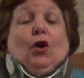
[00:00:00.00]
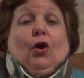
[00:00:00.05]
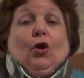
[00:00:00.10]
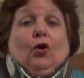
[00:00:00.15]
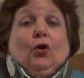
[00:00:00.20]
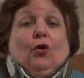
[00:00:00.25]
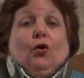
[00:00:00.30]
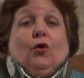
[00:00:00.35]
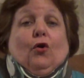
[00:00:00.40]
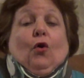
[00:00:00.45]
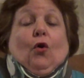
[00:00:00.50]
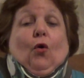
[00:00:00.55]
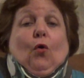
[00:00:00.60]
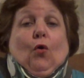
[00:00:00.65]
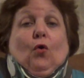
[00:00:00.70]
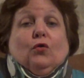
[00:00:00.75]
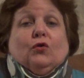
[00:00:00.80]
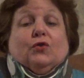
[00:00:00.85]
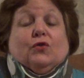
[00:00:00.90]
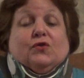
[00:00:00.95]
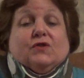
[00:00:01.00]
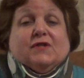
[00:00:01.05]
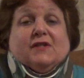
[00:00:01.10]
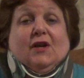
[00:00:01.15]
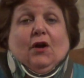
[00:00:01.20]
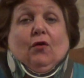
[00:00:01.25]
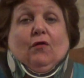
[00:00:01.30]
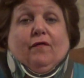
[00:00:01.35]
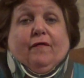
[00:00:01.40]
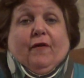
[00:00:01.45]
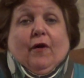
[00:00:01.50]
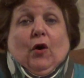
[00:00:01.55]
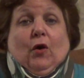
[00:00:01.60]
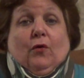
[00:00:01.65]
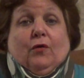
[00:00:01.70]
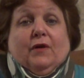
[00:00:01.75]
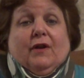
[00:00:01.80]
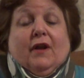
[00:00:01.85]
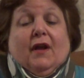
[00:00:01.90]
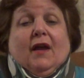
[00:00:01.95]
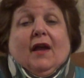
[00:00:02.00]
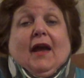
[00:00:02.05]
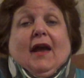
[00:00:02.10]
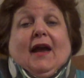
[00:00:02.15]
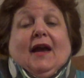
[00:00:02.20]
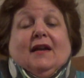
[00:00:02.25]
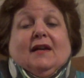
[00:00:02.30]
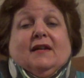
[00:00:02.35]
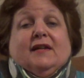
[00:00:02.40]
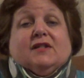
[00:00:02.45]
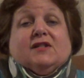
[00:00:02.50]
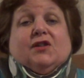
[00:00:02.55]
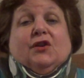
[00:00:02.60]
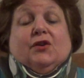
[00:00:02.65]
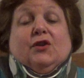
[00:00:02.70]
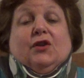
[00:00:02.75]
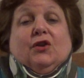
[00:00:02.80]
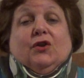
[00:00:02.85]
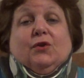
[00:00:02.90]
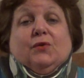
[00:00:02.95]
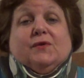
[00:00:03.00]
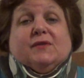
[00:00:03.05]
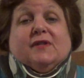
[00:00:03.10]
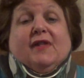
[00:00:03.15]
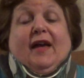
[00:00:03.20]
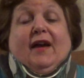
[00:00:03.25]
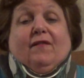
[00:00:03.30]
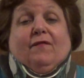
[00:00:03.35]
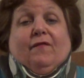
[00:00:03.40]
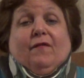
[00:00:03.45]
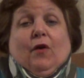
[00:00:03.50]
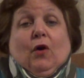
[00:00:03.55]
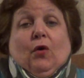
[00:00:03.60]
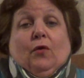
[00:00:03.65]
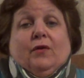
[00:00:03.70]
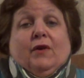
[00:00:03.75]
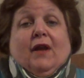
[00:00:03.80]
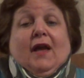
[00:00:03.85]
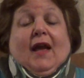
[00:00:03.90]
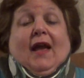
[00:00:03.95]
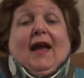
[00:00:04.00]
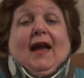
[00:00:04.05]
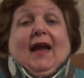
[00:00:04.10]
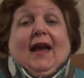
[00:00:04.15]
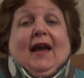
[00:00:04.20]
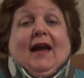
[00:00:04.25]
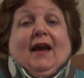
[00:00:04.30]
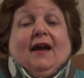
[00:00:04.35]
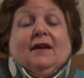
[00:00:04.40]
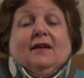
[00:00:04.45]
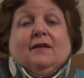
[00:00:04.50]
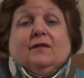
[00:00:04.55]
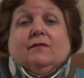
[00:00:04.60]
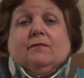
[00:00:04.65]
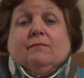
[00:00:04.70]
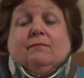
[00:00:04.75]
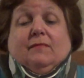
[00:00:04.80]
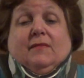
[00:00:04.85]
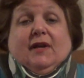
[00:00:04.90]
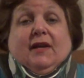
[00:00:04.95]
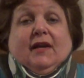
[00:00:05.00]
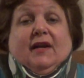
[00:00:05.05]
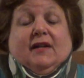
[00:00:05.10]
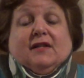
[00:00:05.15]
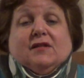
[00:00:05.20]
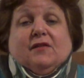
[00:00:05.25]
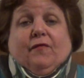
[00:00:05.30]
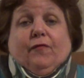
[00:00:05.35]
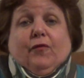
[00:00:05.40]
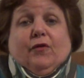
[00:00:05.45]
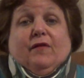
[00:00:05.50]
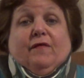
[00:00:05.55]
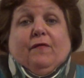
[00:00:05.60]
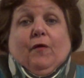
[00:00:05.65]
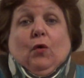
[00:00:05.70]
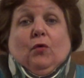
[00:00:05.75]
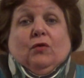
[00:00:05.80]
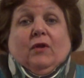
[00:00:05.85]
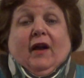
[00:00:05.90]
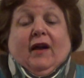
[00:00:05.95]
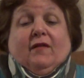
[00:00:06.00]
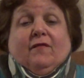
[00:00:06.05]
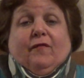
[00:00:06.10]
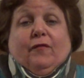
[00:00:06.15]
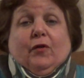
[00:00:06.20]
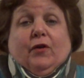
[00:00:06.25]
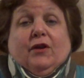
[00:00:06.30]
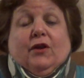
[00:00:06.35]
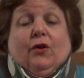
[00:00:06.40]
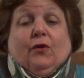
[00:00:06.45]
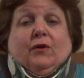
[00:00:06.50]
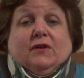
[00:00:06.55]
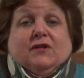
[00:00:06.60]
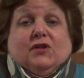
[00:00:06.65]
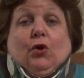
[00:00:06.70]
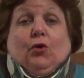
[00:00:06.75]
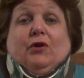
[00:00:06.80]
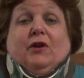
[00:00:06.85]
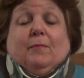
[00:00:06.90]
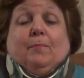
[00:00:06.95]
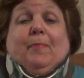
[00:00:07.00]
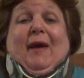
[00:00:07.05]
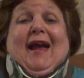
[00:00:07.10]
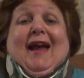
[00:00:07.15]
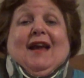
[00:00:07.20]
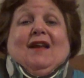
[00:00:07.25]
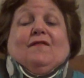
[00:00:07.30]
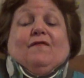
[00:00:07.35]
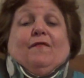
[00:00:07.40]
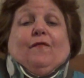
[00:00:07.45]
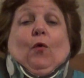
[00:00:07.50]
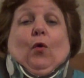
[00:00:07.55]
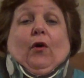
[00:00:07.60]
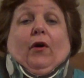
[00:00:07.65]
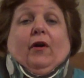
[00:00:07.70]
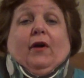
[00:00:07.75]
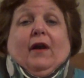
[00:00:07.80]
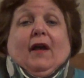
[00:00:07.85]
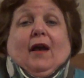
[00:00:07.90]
her older cell phone, and he's going to use that phone, and he gets a free phone line for a year. It's already paid for,